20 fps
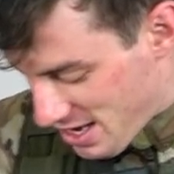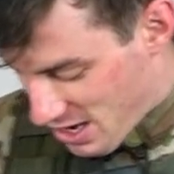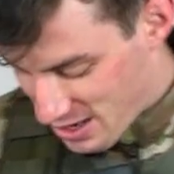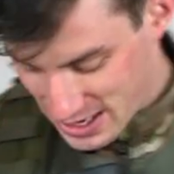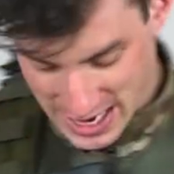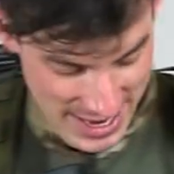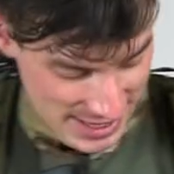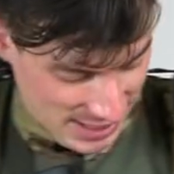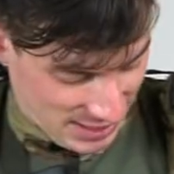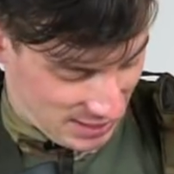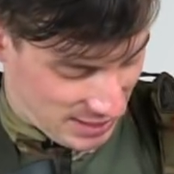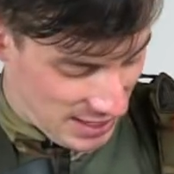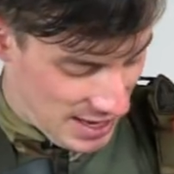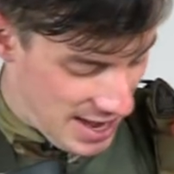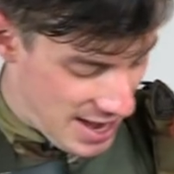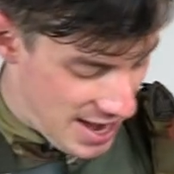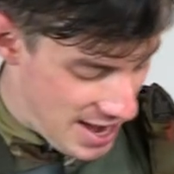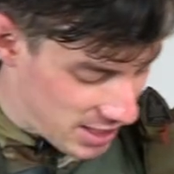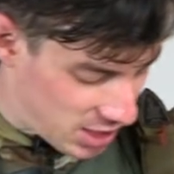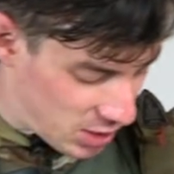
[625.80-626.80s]
Okay,
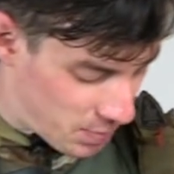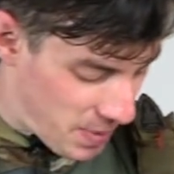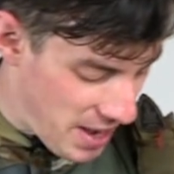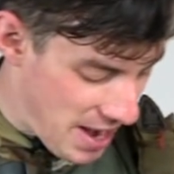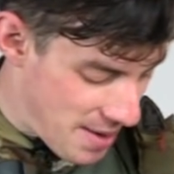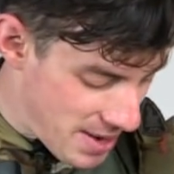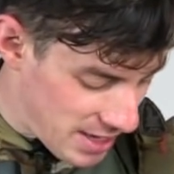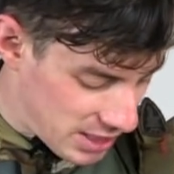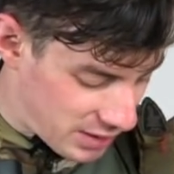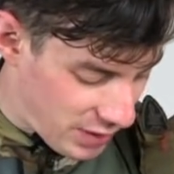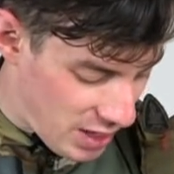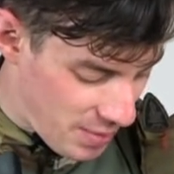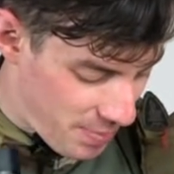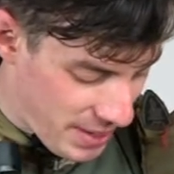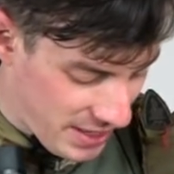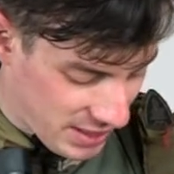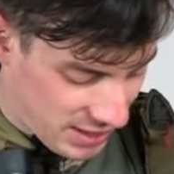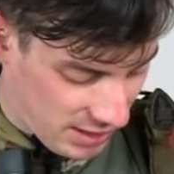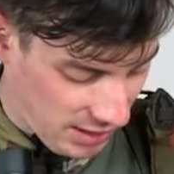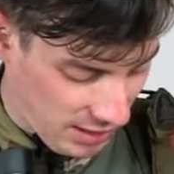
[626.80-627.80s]
the spare mags for the
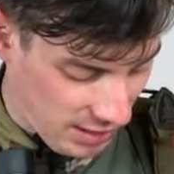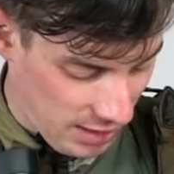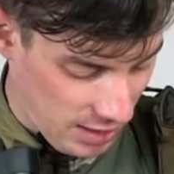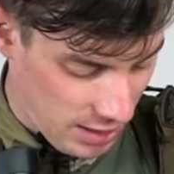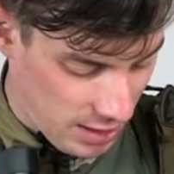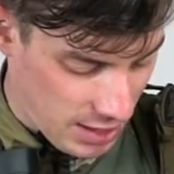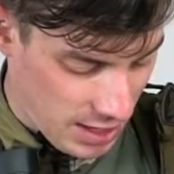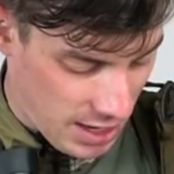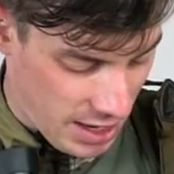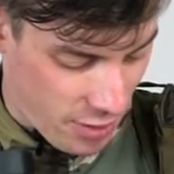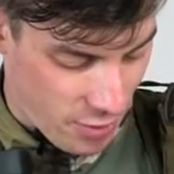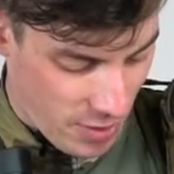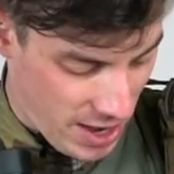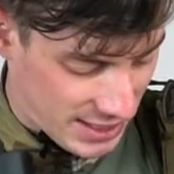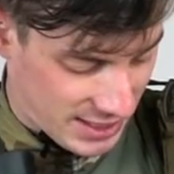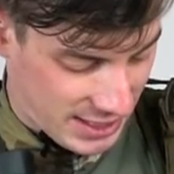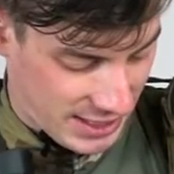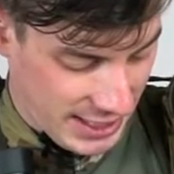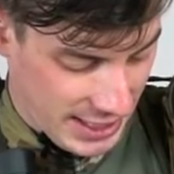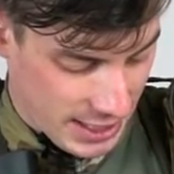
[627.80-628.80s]
pistol are
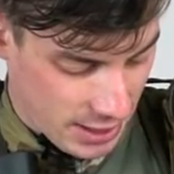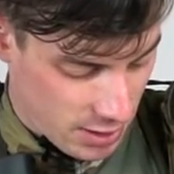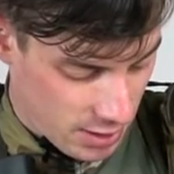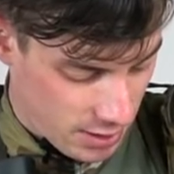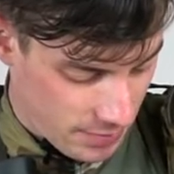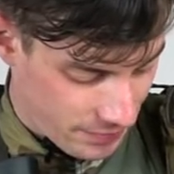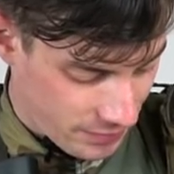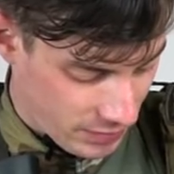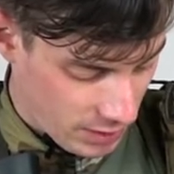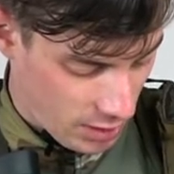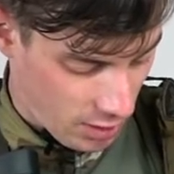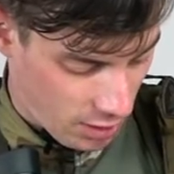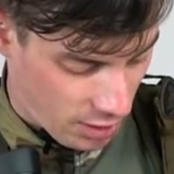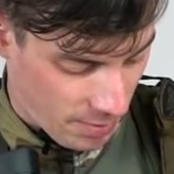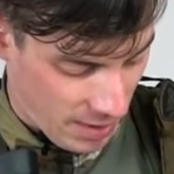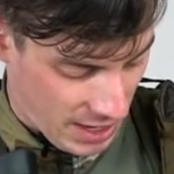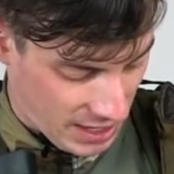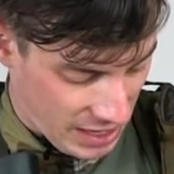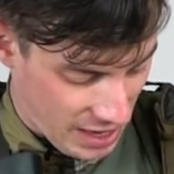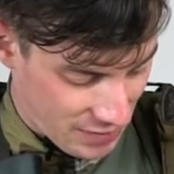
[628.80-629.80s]
right here
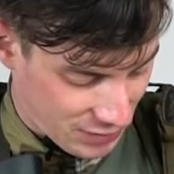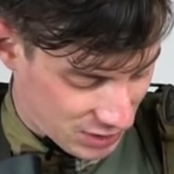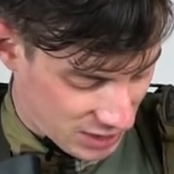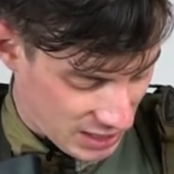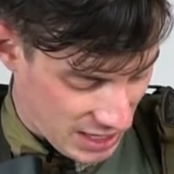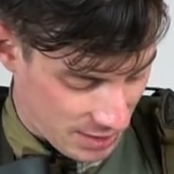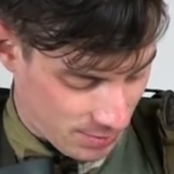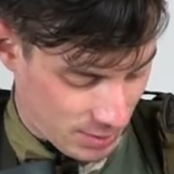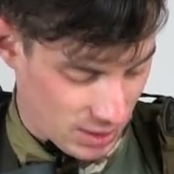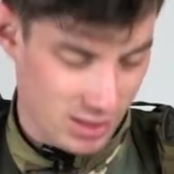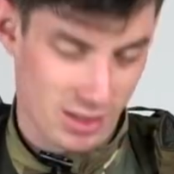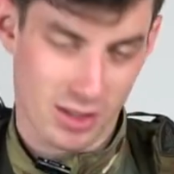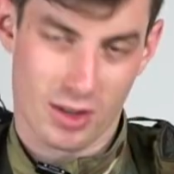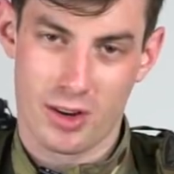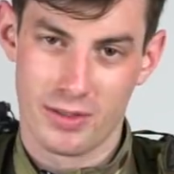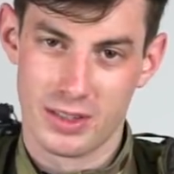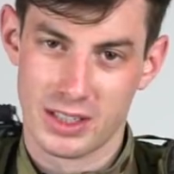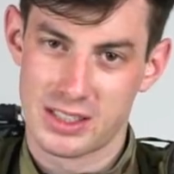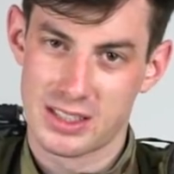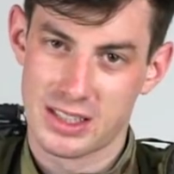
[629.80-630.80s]
on my left side, because
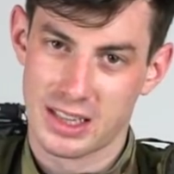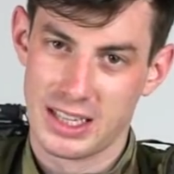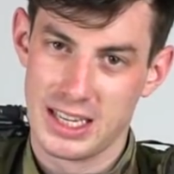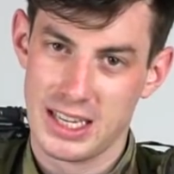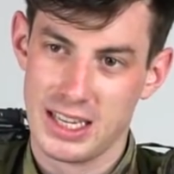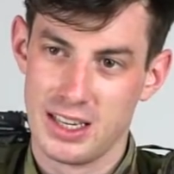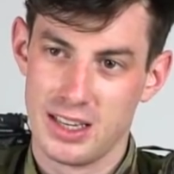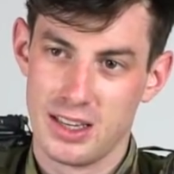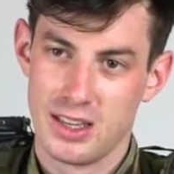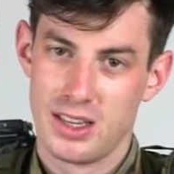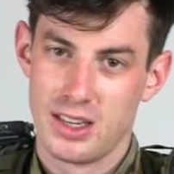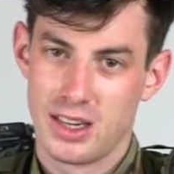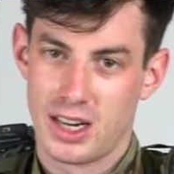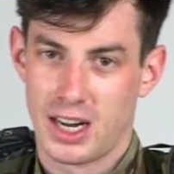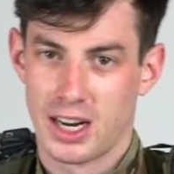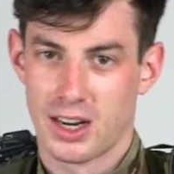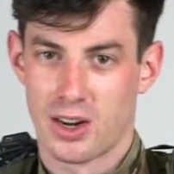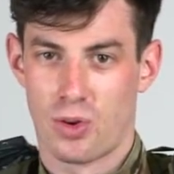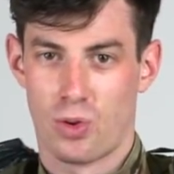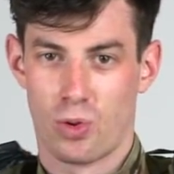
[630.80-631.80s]
obviously
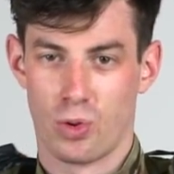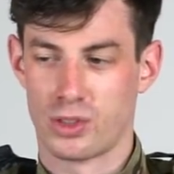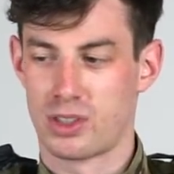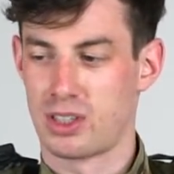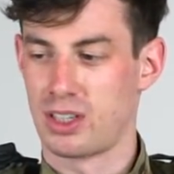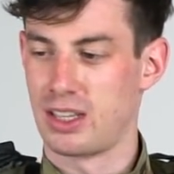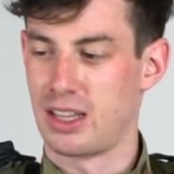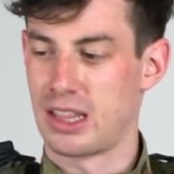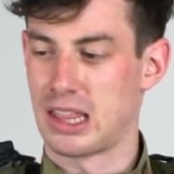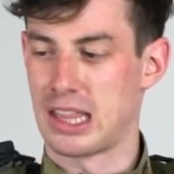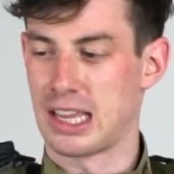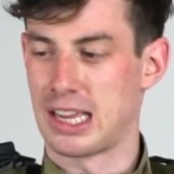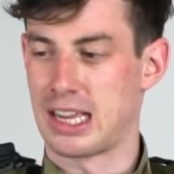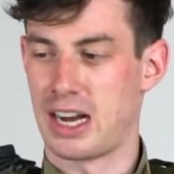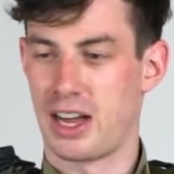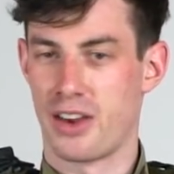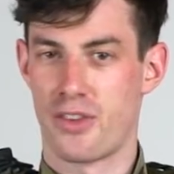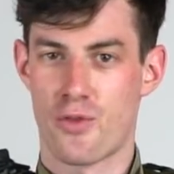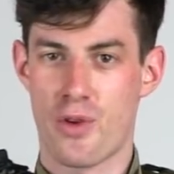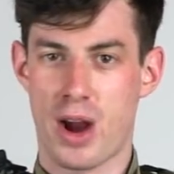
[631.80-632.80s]
I hold the
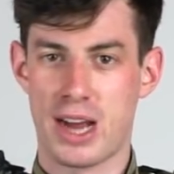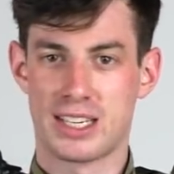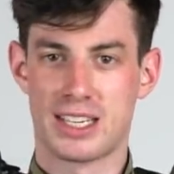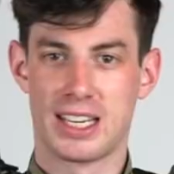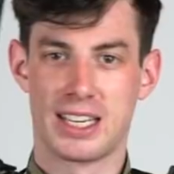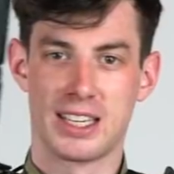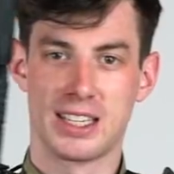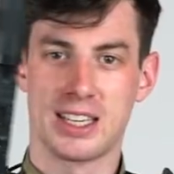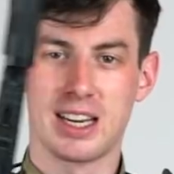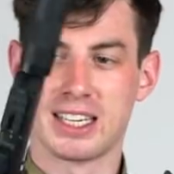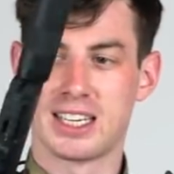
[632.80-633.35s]
gun right-handed.